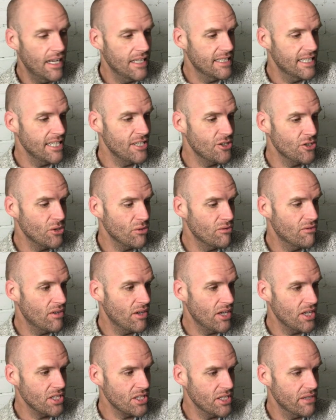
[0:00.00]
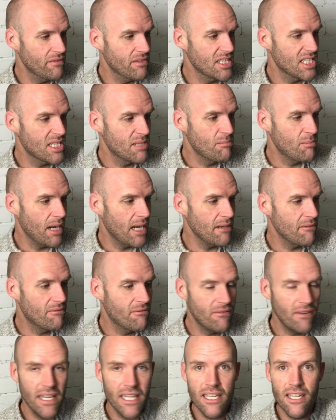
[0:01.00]
digital version of the Spud
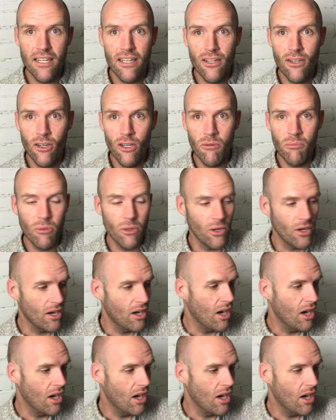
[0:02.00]
Fit cookbook,